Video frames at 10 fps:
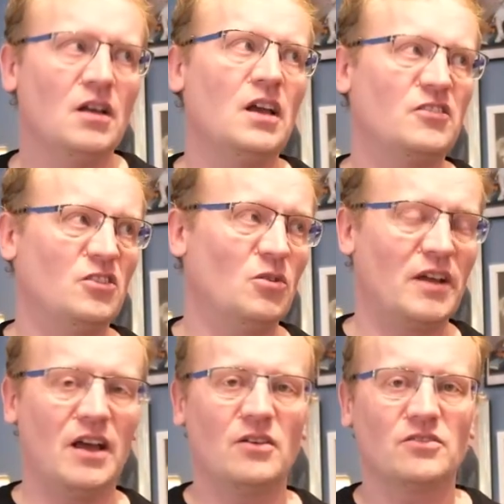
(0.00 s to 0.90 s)
It's an old
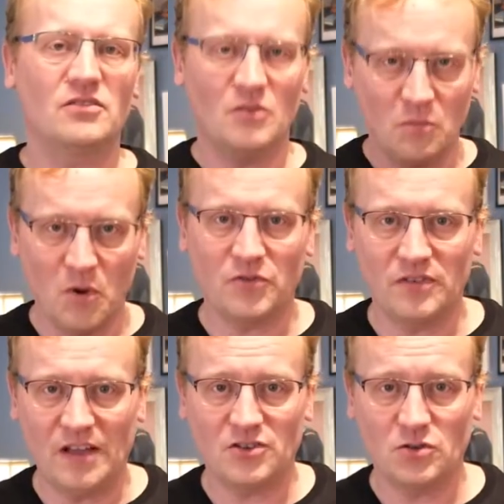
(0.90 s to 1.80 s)
house. Most
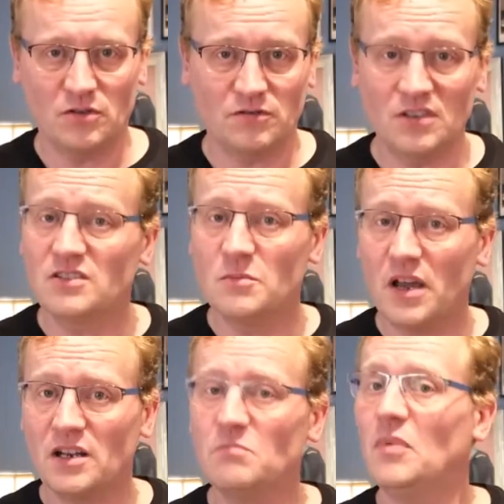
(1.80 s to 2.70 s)
of that should have
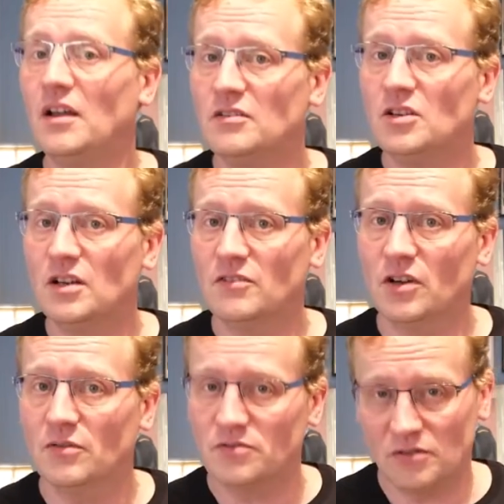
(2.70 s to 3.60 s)
dissipated, but you never
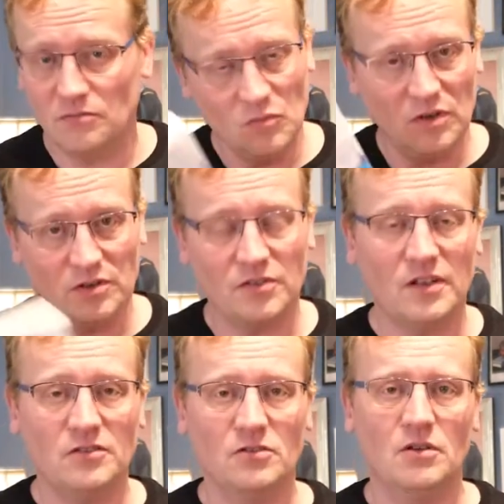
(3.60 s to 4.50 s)
know. So, well, it does that too.